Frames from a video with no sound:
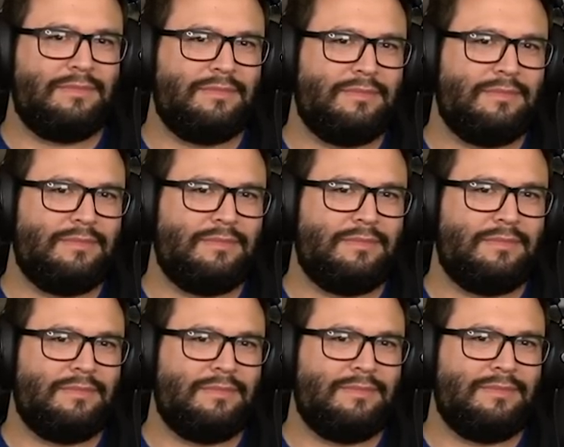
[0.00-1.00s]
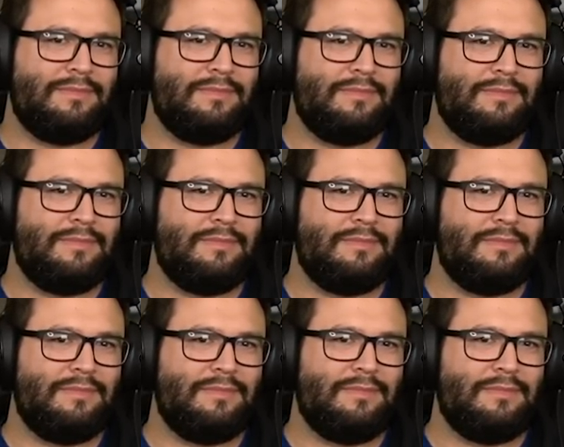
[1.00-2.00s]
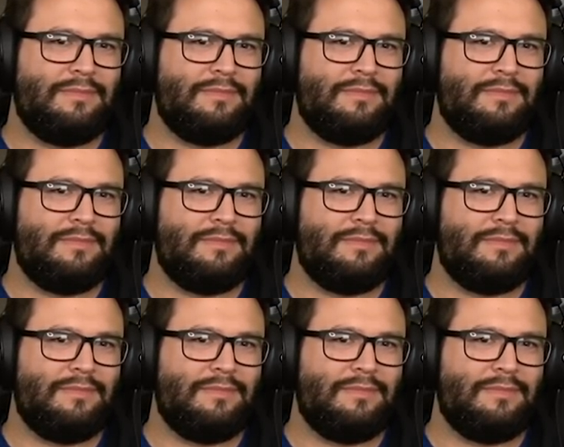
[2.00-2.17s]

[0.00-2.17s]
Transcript: (not speaking)